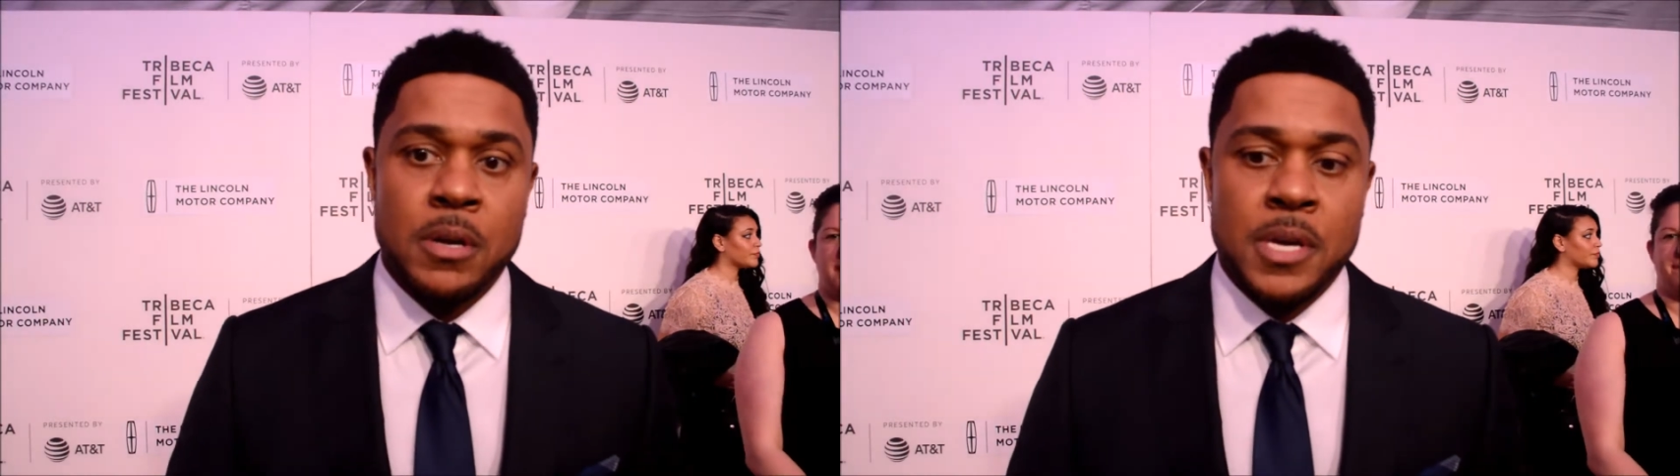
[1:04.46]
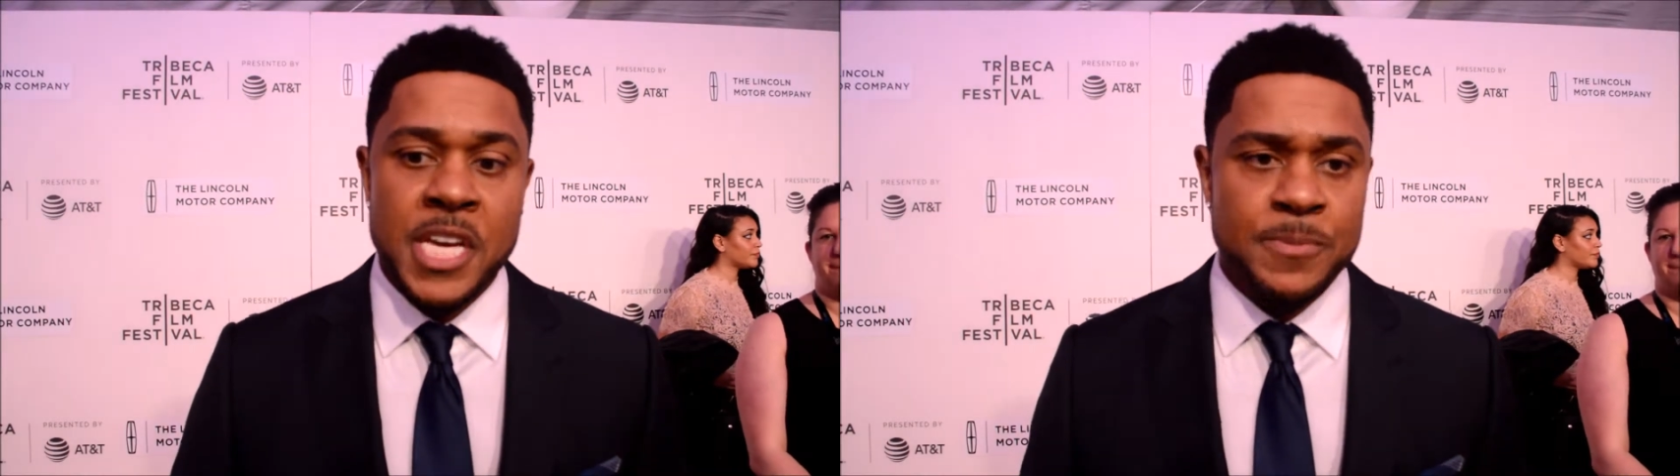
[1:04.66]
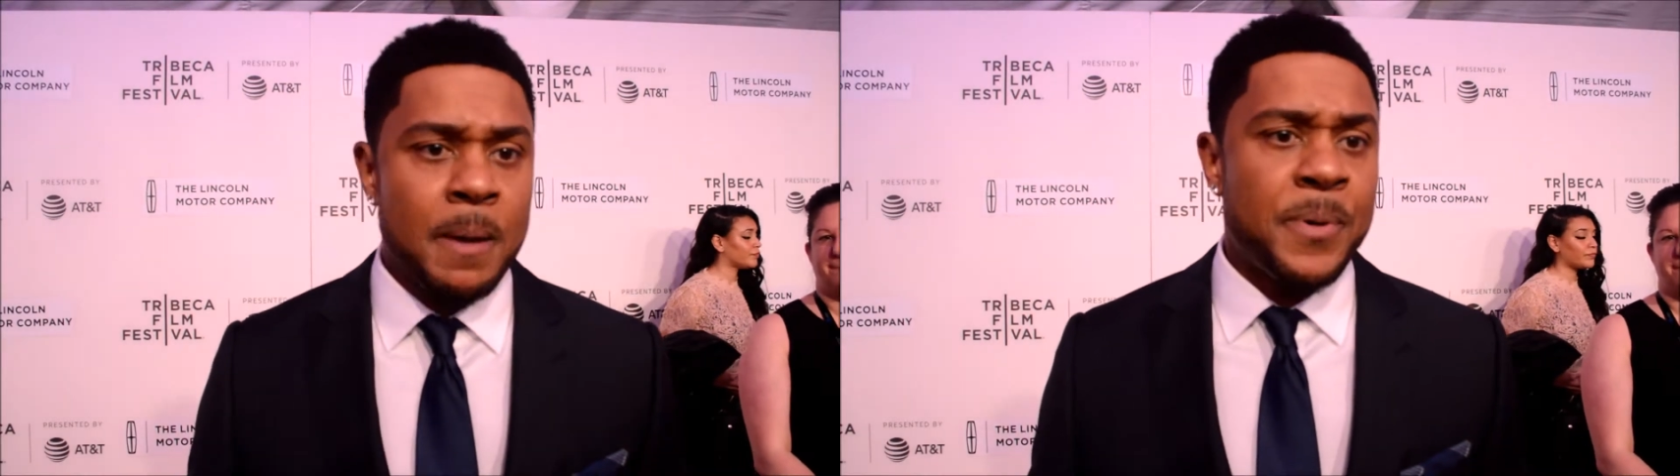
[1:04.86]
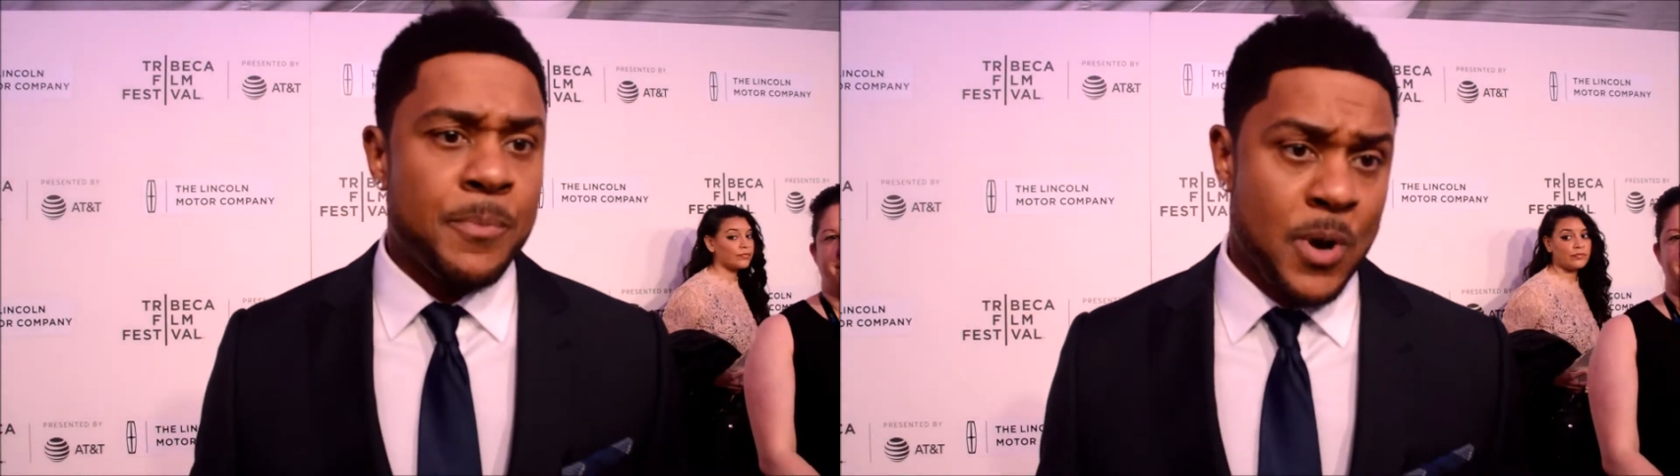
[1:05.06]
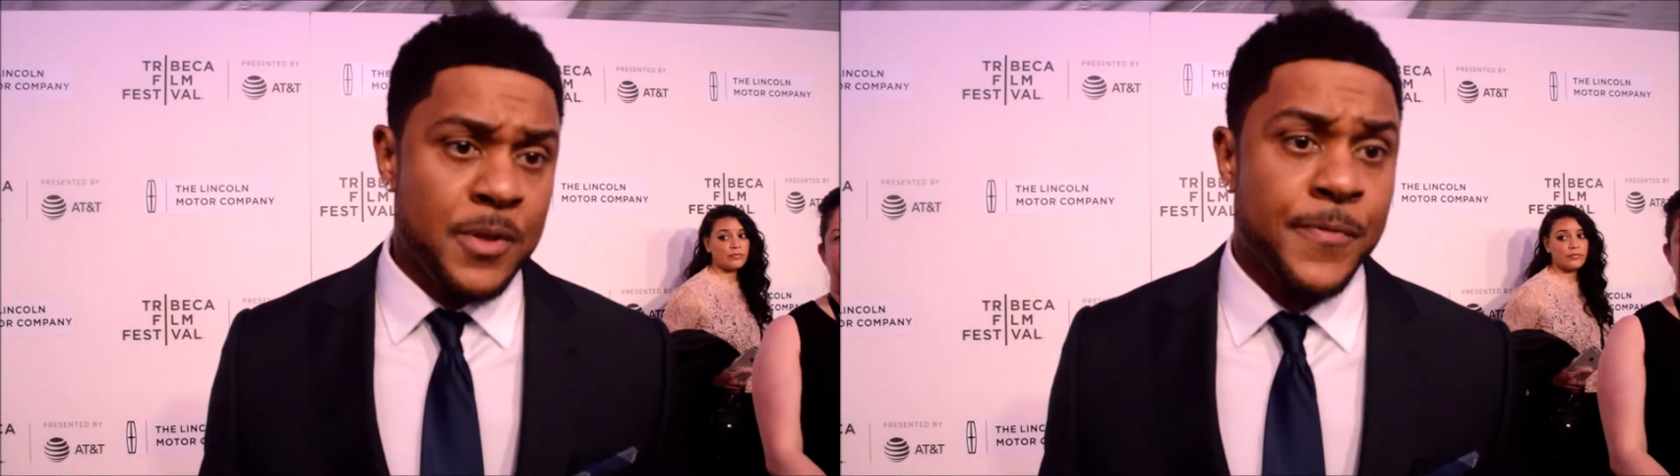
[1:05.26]
he's my big
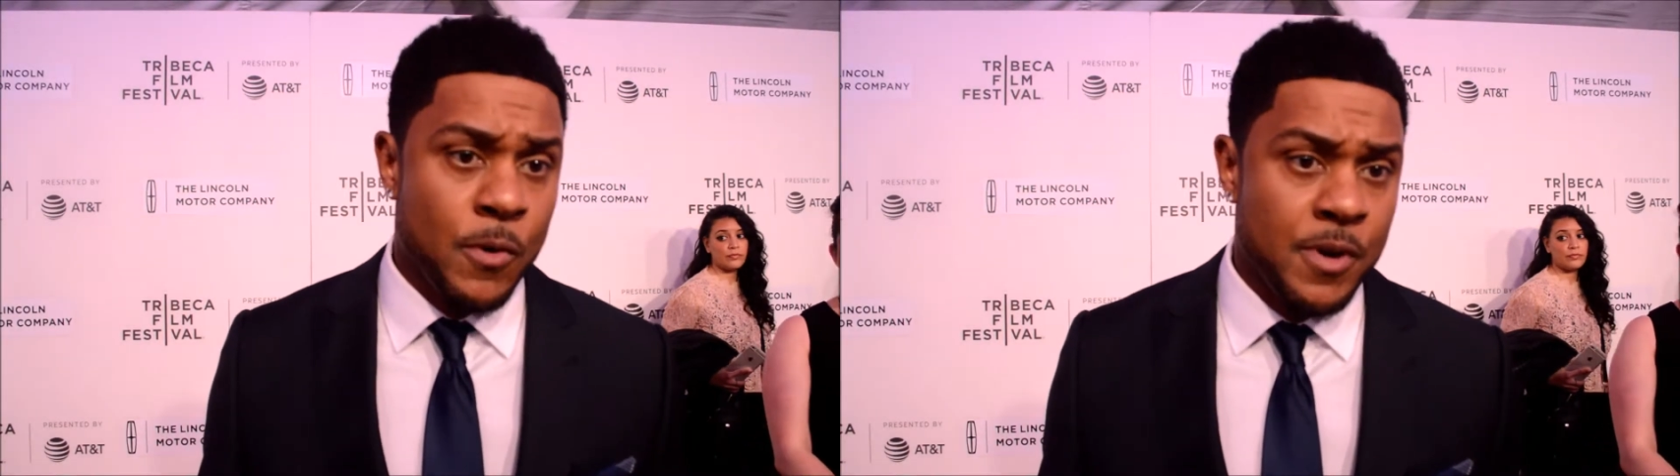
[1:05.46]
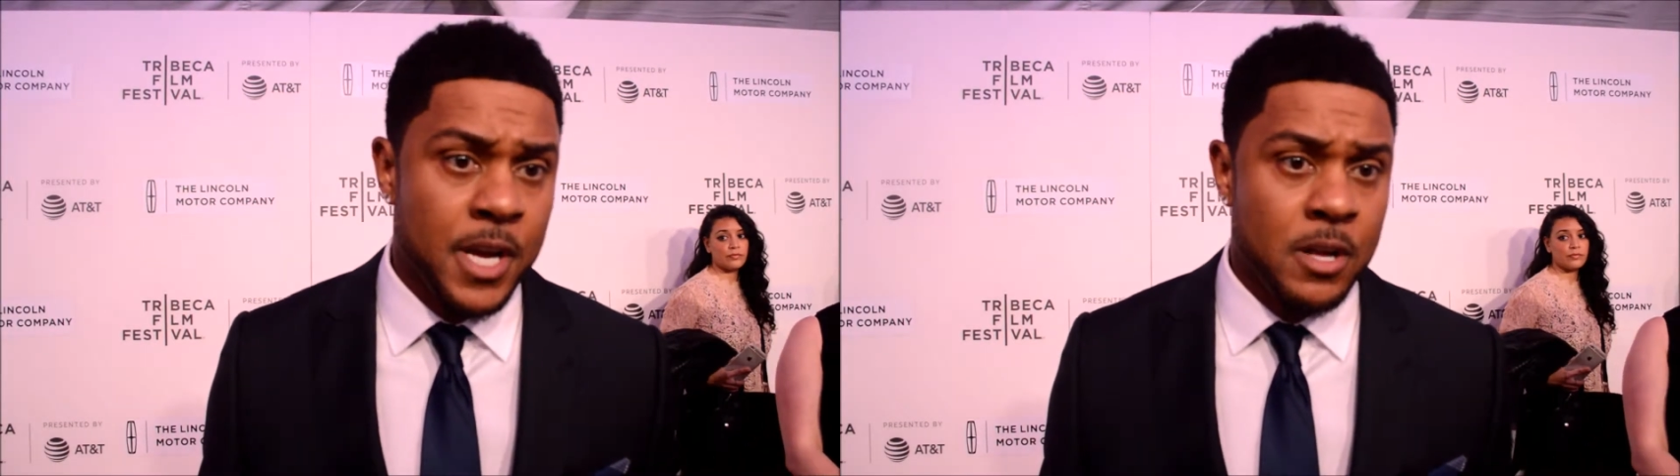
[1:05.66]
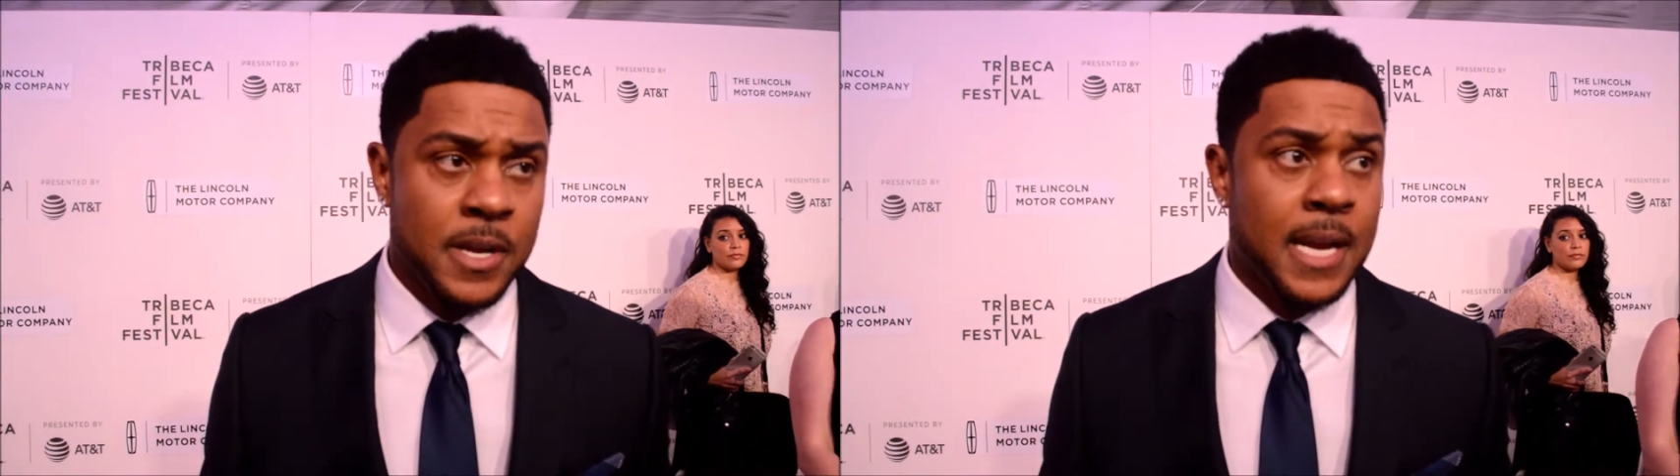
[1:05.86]
brother for real,